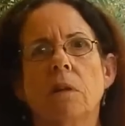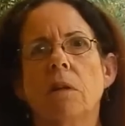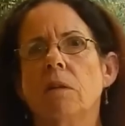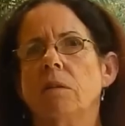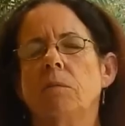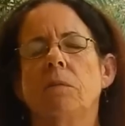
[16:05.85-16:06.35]

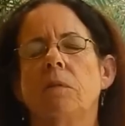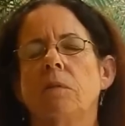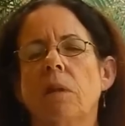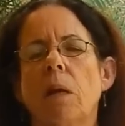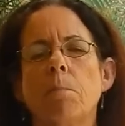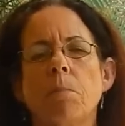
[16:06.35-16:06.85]
Oh, it was
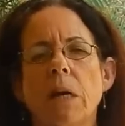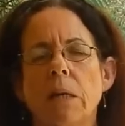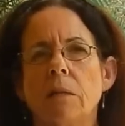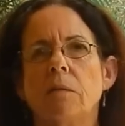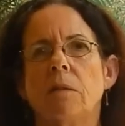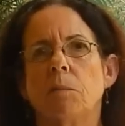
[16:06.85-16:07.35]
just
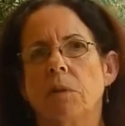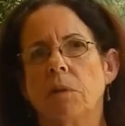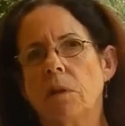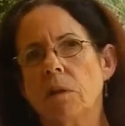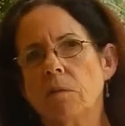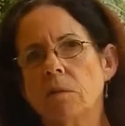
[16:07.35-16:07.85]
amazing. My
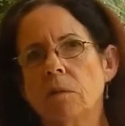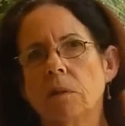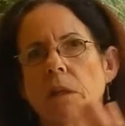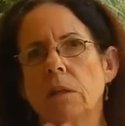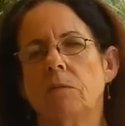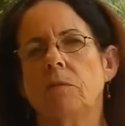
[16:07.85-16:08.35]
whole
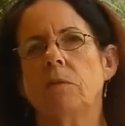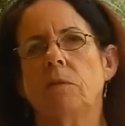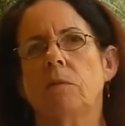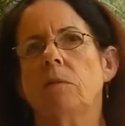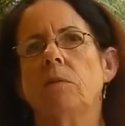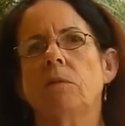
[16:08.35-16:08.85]
life just
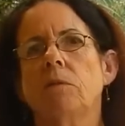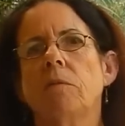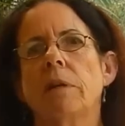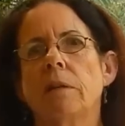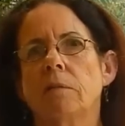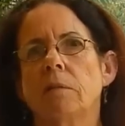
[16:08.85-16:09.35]
turned
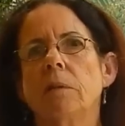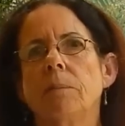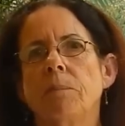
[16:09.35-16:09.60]
around.